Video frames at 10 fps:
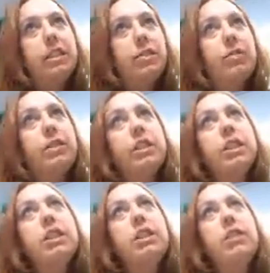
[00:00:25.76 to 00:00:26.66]
to
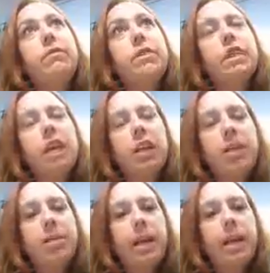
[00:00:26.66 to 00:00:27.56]
include it over
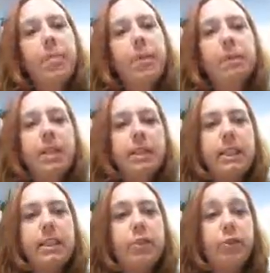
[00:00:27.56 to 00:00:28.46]
another paper because
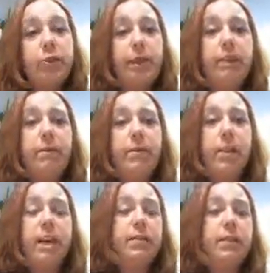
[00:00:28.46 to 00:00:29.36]
I enjoyed the
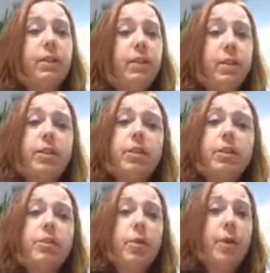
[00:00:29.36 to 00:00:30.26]
philosophy course
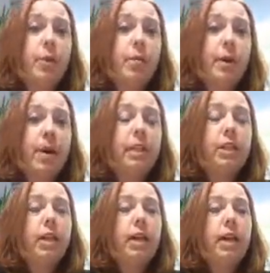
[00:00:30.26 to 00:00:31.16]
so
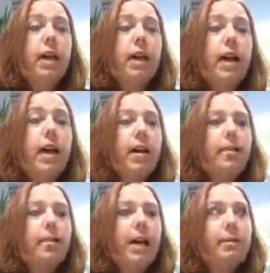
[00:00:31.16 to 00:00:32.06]
much.
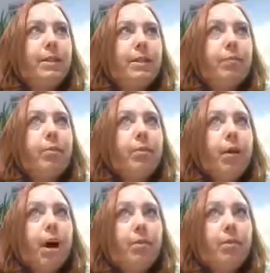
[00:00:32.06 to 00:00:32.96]
I was
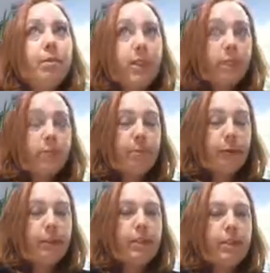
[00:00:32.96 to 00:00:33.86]
probably
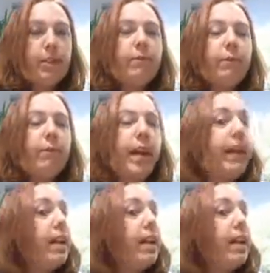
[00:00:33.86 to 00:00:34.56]
most afraid